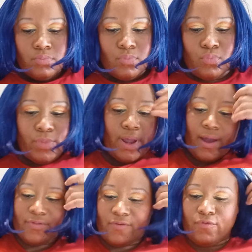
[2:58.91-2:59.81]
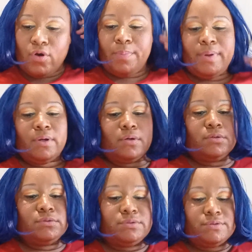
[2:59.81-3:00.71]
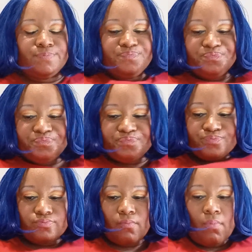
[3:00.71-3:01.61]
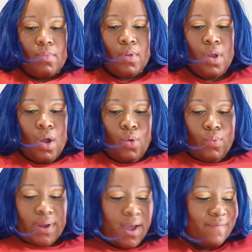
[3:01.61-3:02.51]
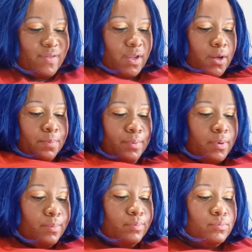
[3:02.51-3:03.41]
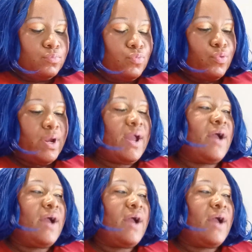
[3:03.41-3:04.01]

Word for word: We have the Four Pentacles. We have the Emperor. We have